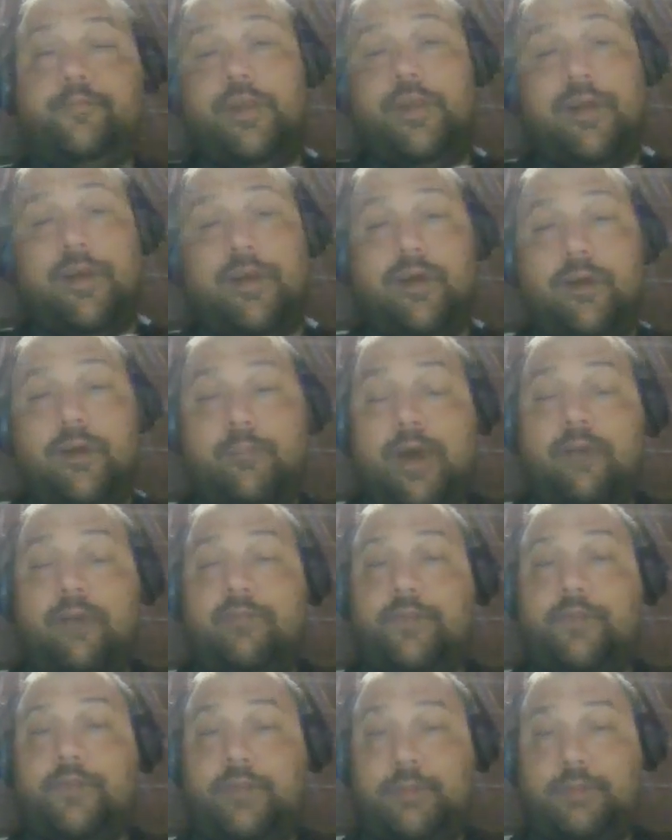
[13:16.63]
About
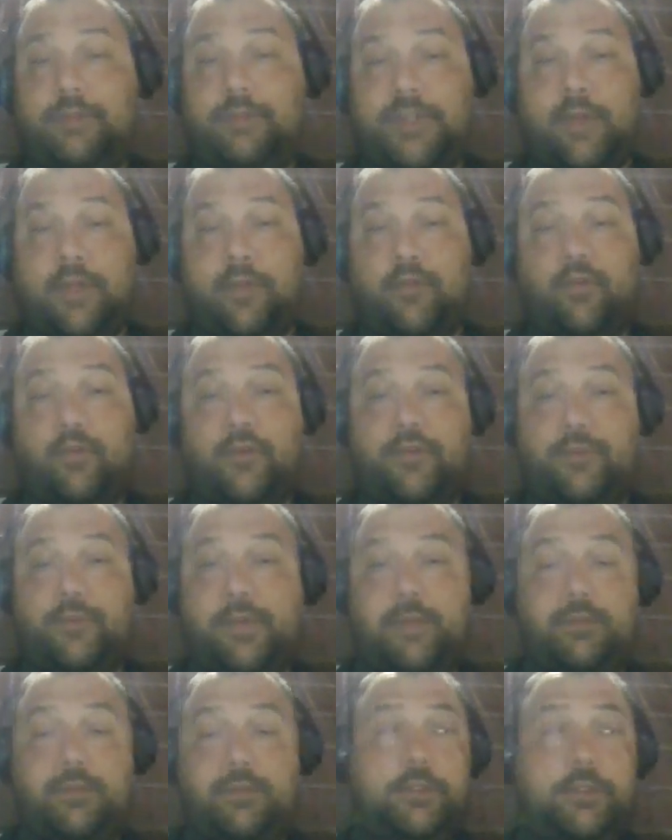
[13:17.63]
50% of the world's
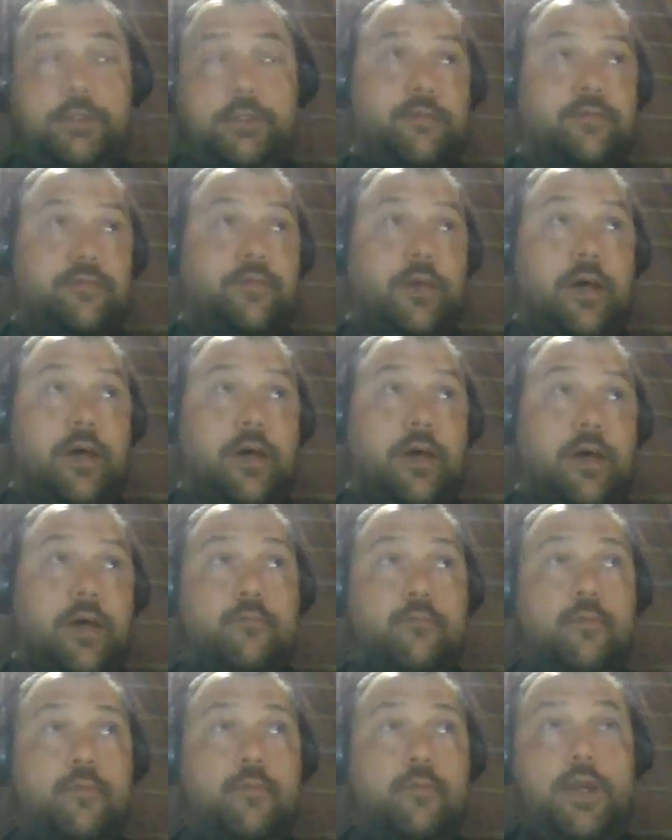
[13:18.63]
people live
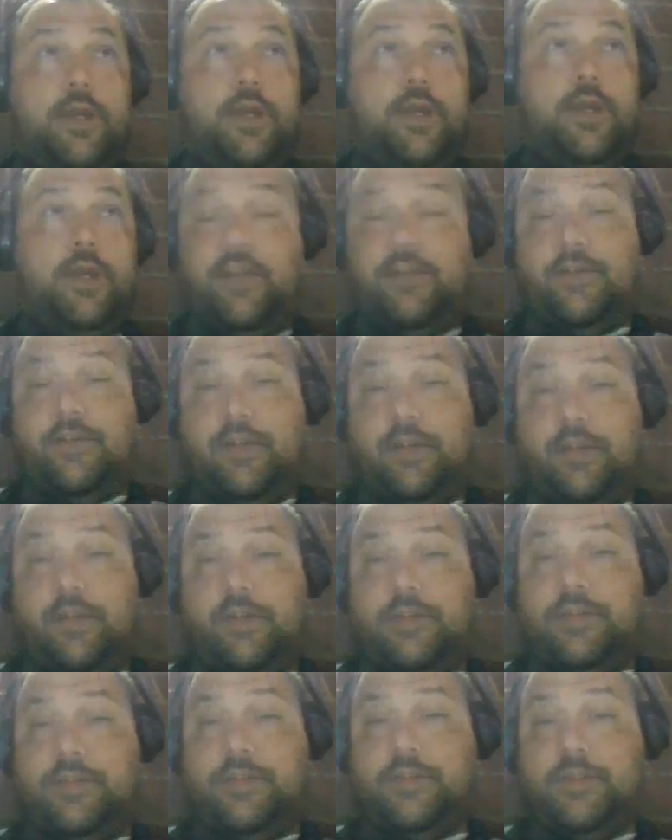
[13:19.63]
in
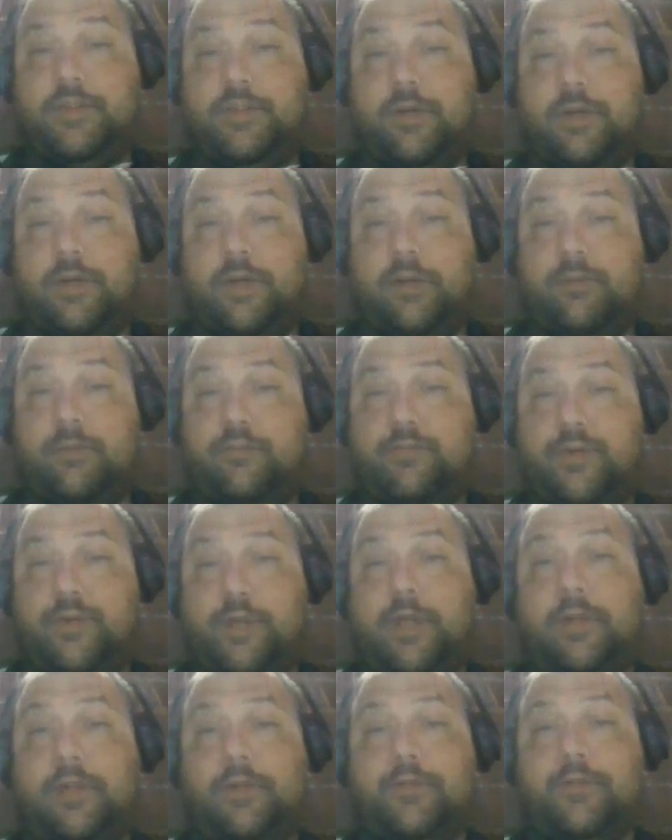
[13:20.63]
cities pretty
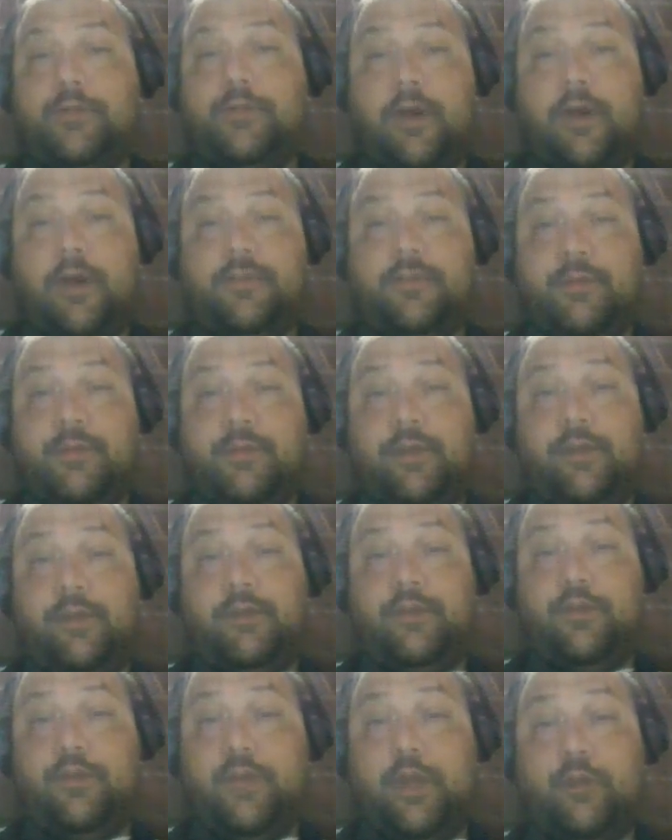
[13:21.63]
close proximity
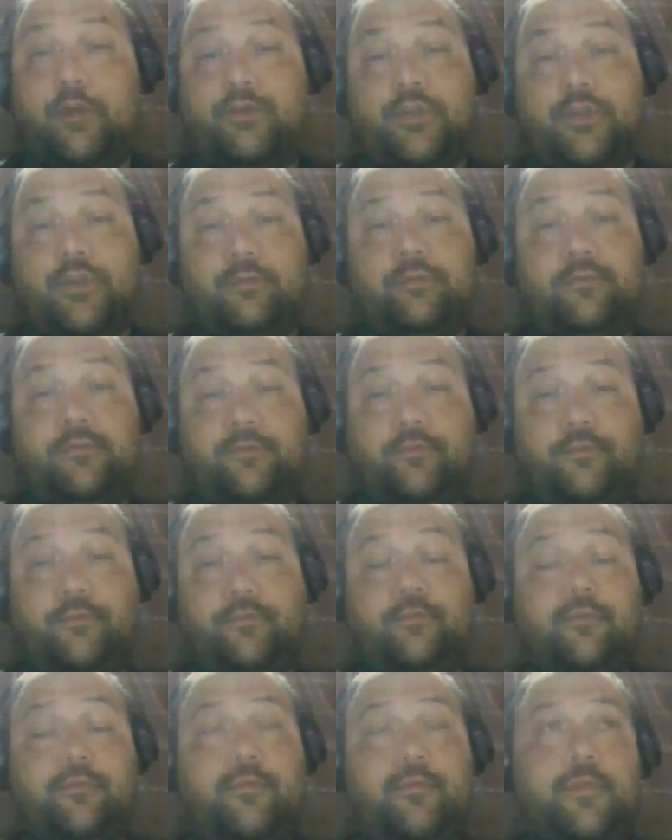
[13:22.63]
to the ocean,
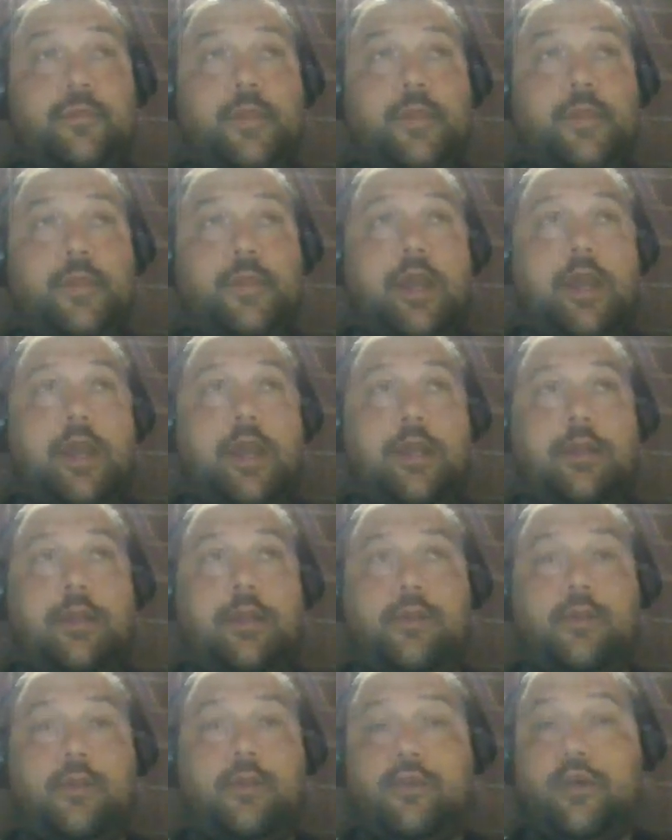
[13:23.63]

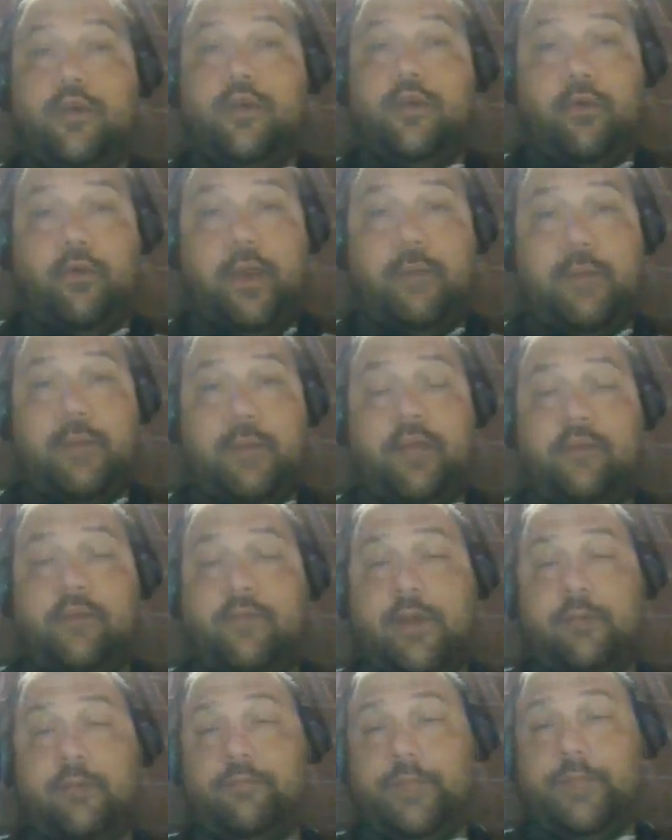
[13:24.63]
and a great many of
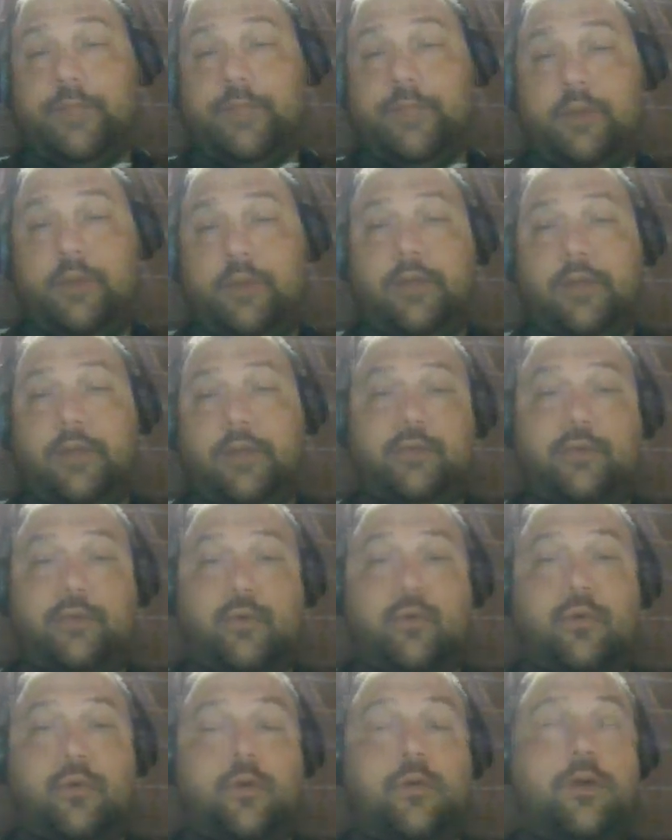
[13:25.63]
them, like Phoenix
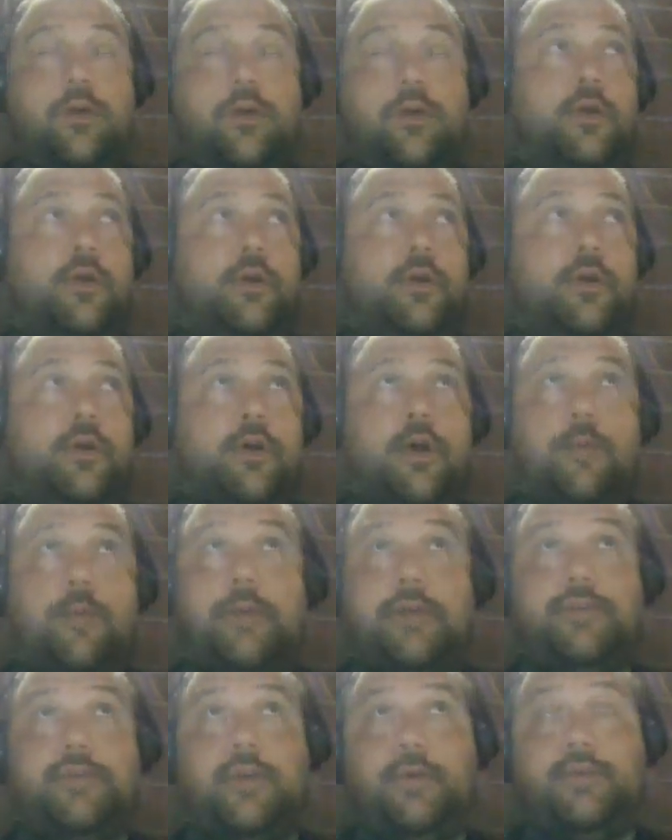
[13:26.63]
or
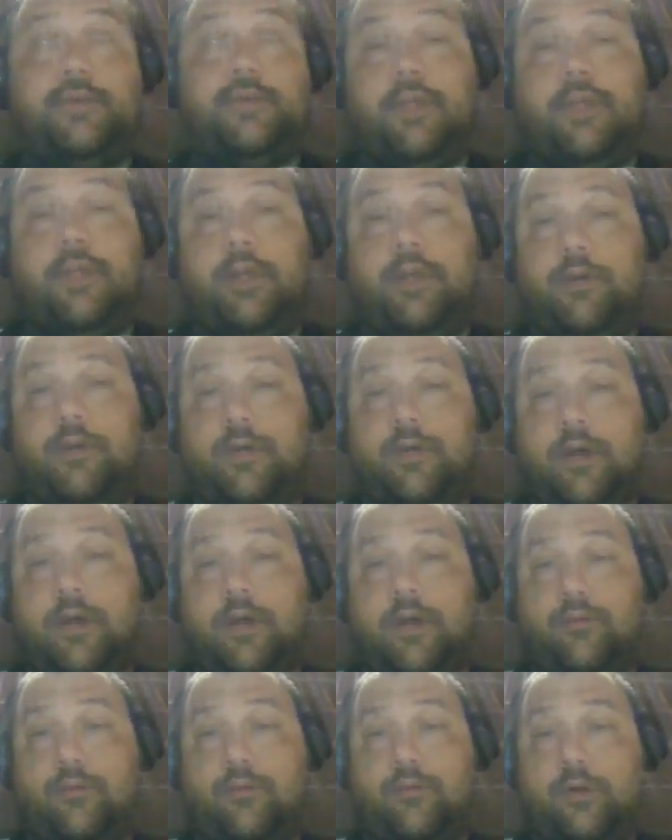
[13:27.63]
Mexico City,
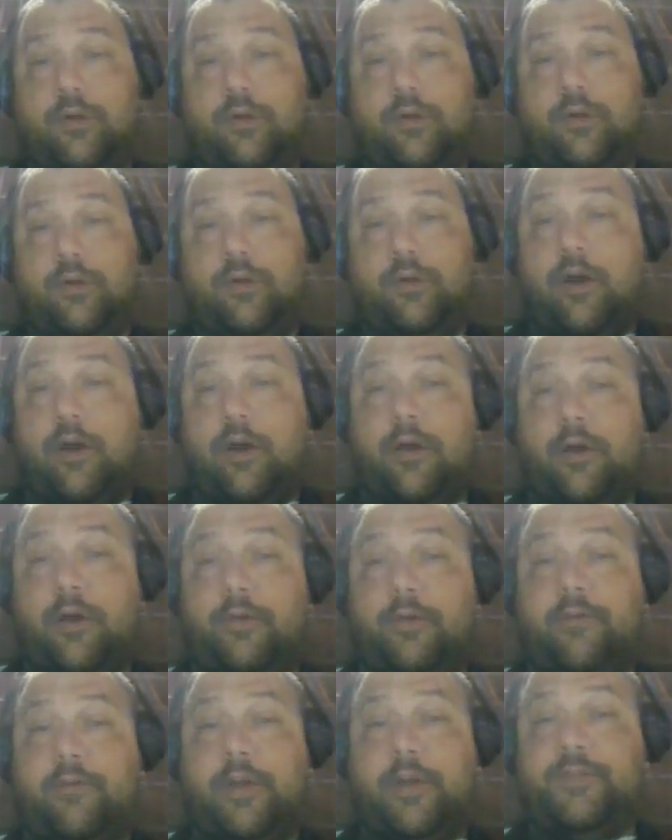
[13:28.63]
will
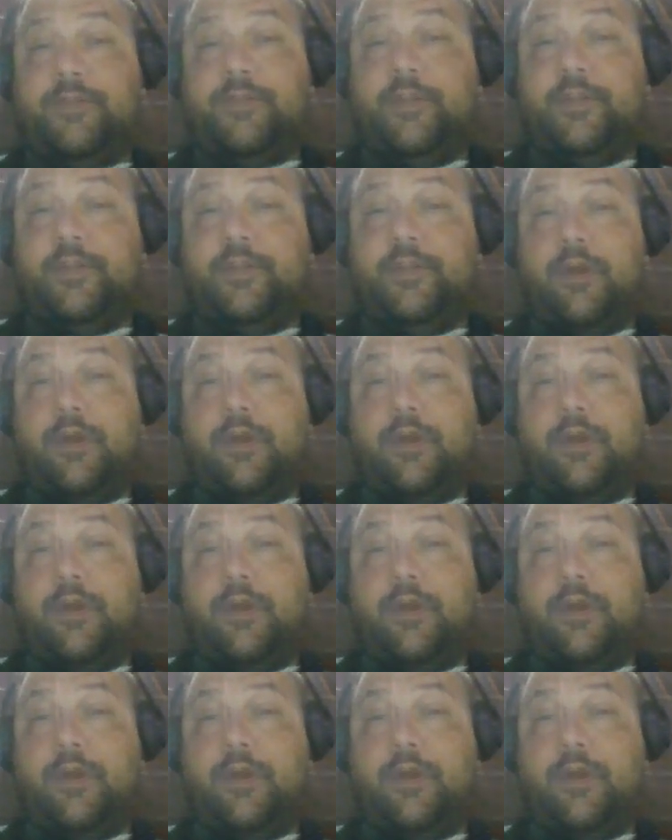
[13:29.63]
face this